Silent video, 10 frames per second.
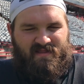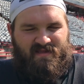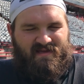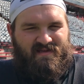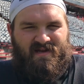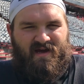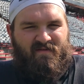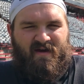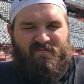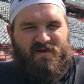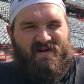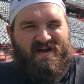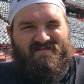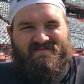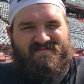I think I've been
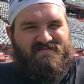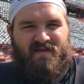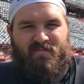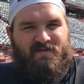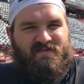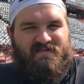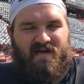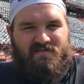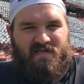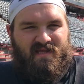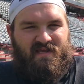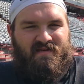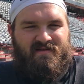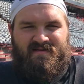around Nippert since I was a kid.